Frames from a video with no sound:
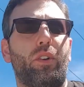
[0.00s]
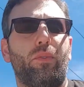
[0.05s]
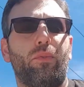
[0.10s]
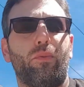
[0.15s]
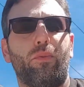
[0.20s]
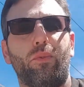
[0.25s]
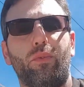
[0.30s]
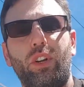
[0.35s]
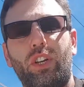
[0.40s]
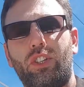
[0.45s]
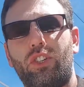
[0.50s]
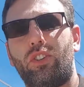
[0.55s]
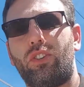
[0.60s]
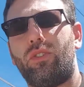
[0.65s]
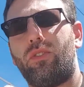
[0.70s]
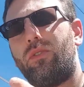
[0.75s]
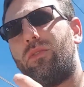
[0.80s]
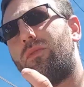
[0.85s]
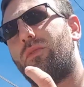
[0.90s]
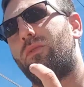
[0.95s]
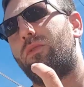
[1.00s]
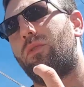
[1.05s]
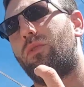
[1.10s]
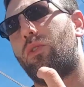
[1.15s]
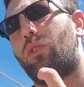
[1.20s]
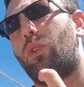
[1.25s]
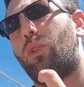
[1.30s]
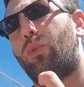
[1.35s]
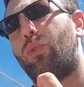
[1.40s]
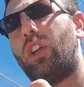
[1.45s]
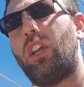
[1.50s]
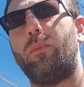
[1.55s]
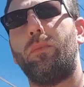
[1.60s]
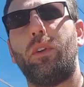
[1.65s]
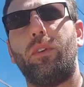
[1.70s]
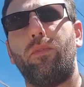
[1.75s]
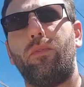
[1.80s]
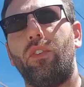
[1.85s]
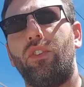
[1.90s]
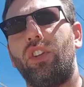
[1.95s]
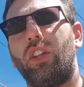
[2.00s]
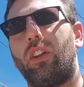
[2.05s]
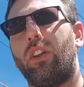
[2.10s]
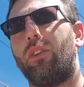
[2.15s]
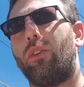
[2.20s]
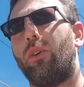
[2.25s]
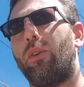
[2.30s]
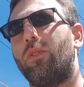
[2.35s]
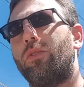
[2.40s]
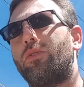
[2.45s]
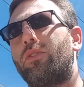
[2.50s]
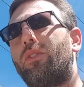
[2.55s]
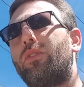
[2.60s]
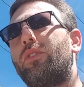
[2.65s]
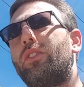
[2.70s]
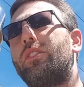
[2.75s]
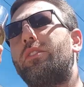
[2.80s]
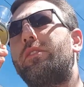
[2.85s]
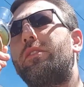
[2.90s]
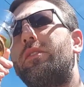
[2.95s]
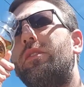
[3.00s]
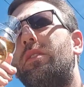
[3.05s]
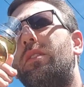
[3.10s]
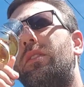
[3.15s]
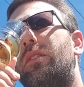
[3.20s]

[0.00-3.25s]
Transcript: rich, creamy vanilla nose on this.